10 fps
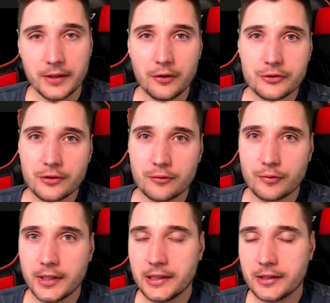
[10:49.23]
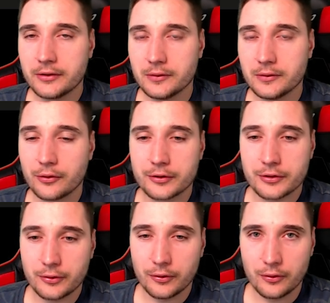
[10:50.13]
It also really looks
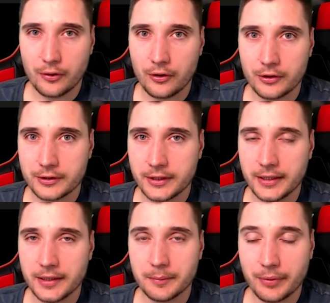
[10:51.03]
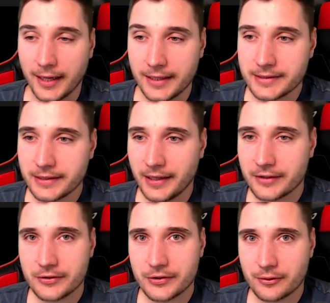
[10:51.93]
cool on the plant
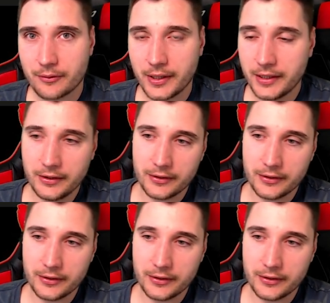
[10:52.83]
selection screen.